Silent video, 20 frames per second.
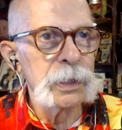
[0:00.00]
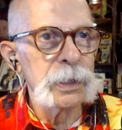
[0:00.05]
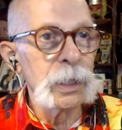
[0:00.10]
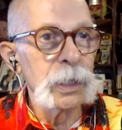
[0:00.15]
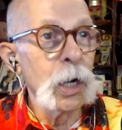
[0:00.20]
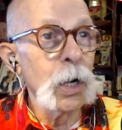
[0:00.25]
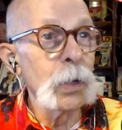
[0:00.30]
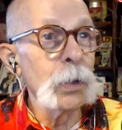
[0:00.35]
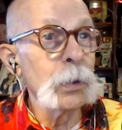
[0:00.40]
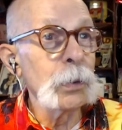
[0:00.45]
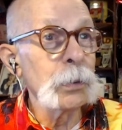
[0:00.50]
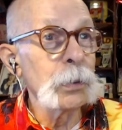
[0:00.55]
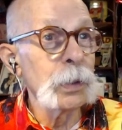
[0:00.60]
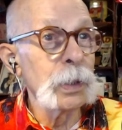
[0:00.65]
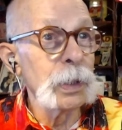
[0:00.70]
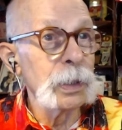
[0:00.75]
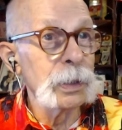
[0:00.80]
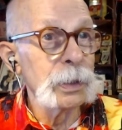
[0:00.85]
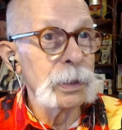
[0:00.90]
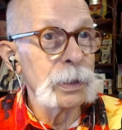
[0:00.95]

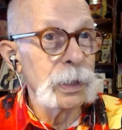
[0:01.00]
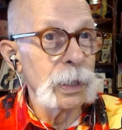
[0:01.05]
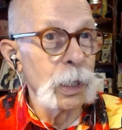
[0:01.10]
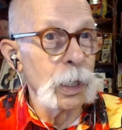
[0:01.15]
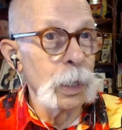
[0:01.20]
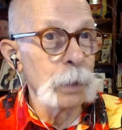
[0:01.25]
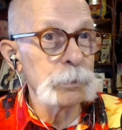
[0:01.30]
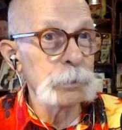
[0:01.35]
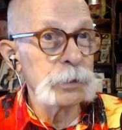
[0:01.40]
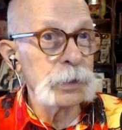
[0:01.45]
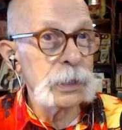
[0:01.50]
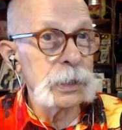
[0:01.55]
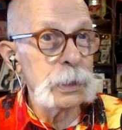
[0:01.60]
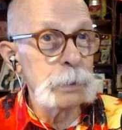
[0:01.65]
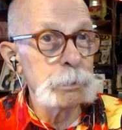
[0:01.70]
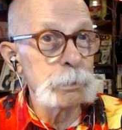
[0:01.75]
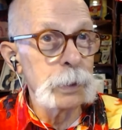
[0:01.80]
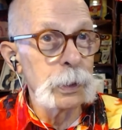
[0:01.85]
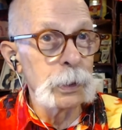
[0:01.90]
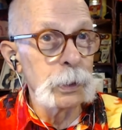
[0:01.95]
Oh, arms
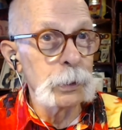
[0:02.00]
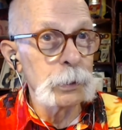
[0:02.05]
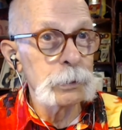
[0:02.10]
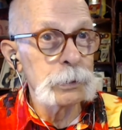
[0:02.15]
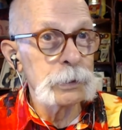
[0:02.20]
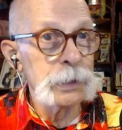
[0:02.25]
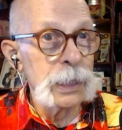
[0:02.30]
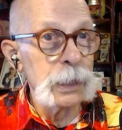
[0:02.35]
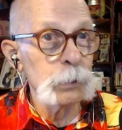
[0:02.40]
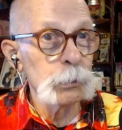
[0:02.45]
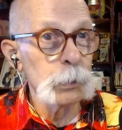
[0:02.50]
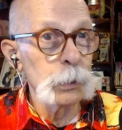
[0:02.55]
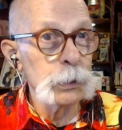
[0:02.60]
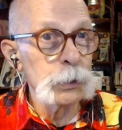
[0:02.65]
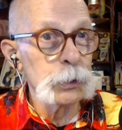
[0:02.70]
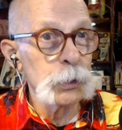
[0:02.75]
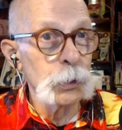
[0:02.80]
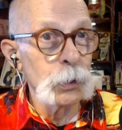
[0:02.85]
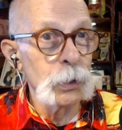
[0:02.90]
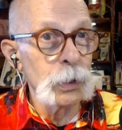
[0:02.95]
akimbo,
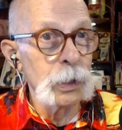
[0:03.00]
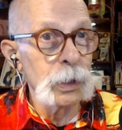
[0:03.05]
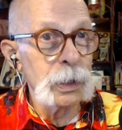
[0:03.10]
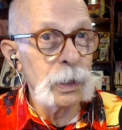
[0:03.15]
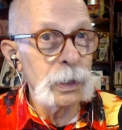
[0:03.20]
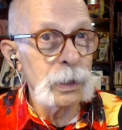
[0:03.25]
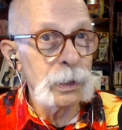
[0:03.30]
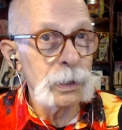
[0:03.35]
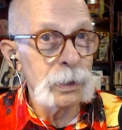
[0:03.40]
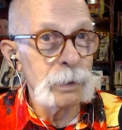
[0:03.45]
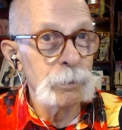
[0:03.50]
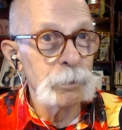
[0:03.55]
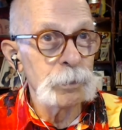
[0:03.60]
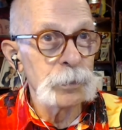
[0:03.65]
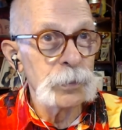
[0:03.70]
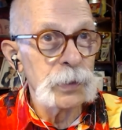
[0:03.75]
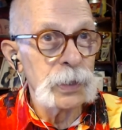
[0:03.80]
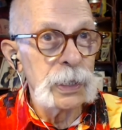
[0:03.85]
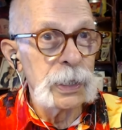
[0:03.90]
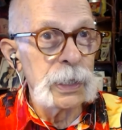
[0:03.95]
downward dog,
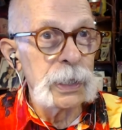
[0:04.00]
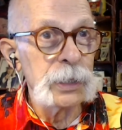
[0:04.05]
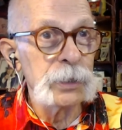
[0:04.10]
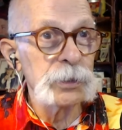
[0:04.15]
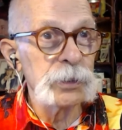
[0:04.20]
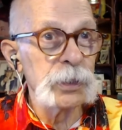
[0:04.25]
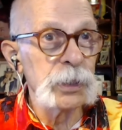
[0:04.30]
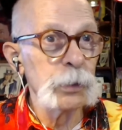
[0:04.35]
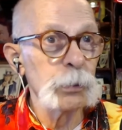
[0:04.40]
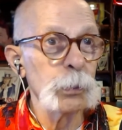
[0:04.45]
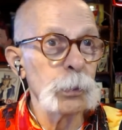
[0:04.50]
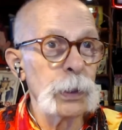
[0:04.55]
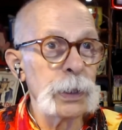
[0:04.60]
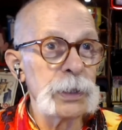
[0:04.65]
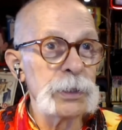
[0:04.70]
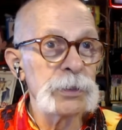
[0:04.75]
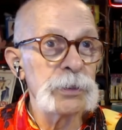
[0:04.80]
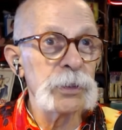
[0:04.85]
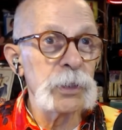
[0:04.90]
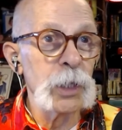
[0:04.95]
hands on
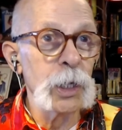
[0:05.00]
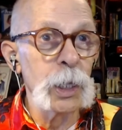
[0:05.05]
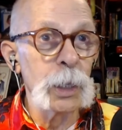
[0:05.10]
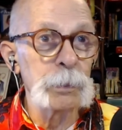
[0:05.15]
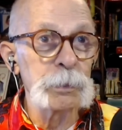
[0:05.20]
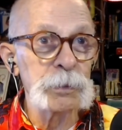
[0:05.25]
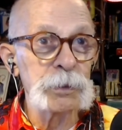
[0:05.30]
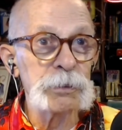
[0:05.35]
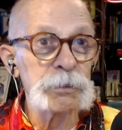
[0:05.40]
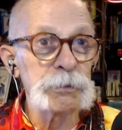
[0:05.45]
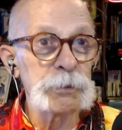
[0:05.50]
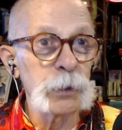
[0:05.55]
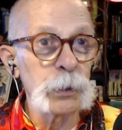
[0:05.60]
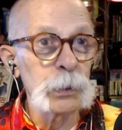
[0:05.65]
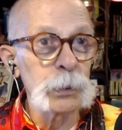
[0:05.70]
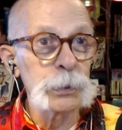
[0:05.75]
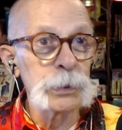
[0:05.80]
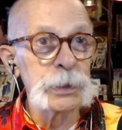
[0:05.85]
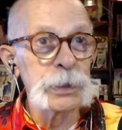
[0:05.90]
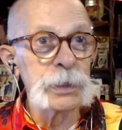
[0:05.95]
waist, arms
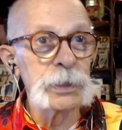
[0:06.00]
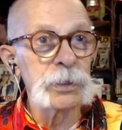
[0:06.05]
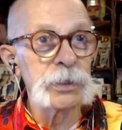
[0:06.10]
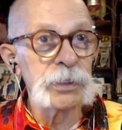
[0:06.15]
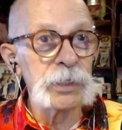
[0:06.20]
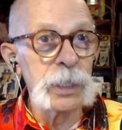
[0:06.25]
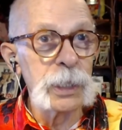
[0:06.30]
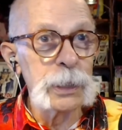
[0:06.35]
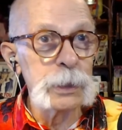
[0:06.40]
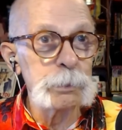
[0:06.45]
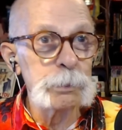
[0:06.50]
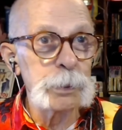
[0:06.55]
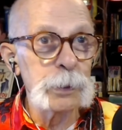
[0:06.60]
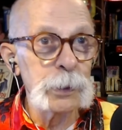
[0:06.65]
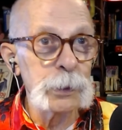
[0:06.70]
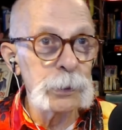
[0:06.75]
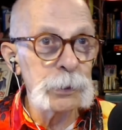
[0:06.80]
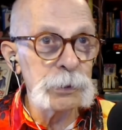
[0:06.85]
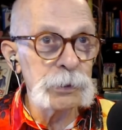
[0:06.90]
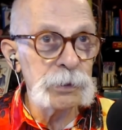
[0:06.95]
folded, side
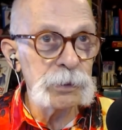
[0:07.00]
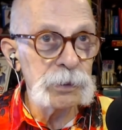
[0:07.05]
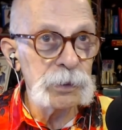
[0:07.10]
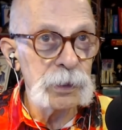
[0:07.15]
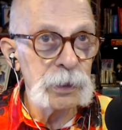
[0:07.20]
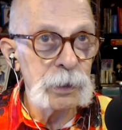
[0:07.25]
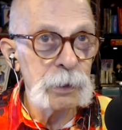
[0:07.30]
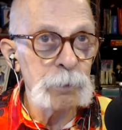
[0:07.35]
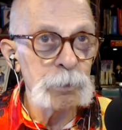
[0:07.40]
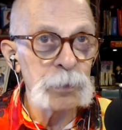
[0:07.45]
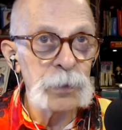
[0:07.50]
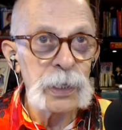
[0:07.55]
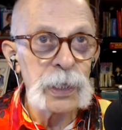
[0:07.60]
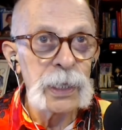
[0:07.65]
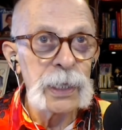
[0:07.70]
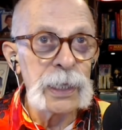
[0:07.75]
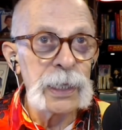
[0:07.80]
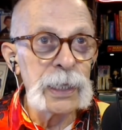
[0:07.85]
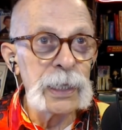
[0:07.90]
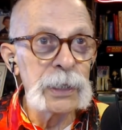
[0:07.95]
pose,
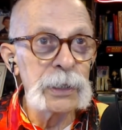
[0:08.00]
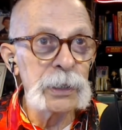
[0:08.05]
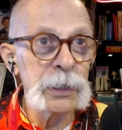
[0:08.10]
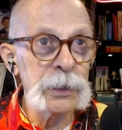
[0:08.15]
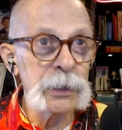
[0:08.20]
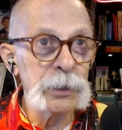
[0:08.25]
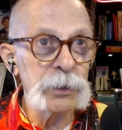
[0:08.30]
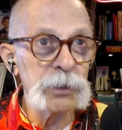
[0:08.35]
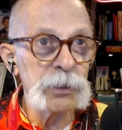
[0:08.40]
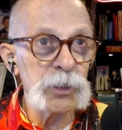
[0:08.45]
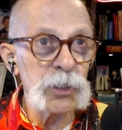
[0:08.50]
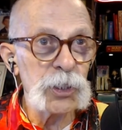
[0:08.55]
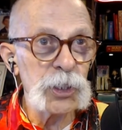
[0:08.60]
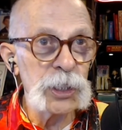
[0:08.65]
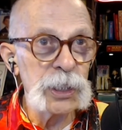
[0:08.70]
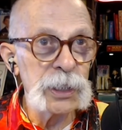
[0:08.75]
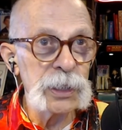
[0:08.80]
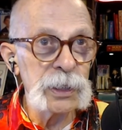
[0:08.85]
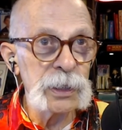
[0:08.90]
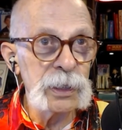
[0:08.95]
hand on his
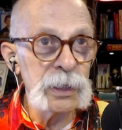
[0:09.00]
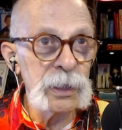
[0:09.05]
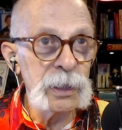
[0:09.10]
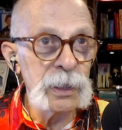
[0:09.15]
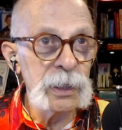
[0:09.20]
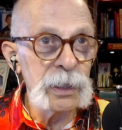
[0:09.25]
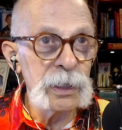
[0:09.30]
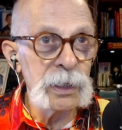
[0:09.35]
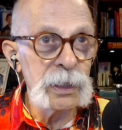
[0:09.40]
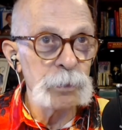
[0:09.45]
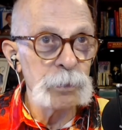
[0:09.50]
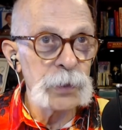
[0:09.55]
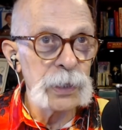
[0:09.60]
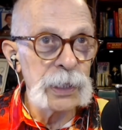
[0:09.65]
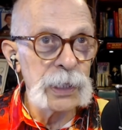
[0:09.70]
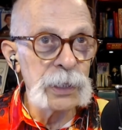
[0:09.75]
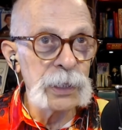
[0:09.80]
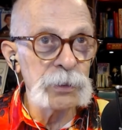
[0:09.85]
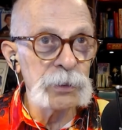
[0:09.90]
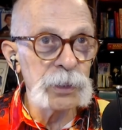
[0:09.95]
chin,
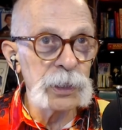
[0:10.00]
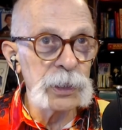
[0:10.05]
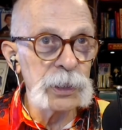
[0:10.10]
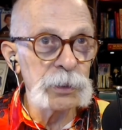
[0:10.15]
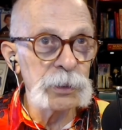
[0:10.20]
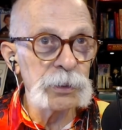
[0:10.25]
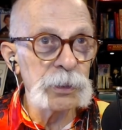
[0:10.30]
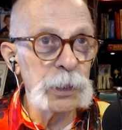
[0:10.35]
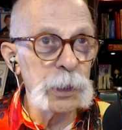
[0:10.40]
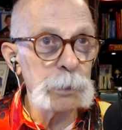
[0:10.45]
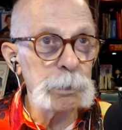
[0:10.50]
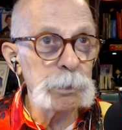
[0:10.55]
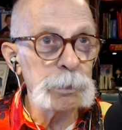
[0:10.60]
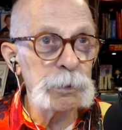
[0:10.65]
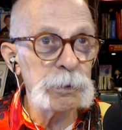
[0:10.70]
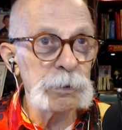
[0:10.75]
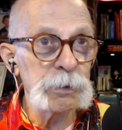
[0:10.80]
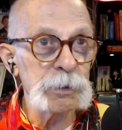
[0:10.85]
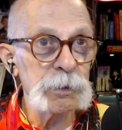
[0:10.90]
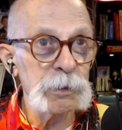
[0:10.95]
hands on his
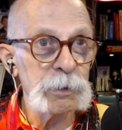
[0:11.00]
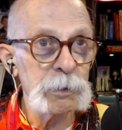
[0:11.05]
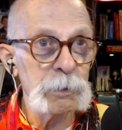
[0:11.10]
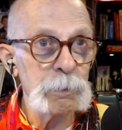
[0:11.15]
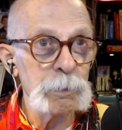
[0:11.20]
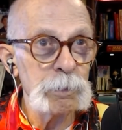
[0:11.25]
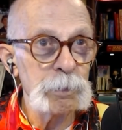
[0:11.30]
hips,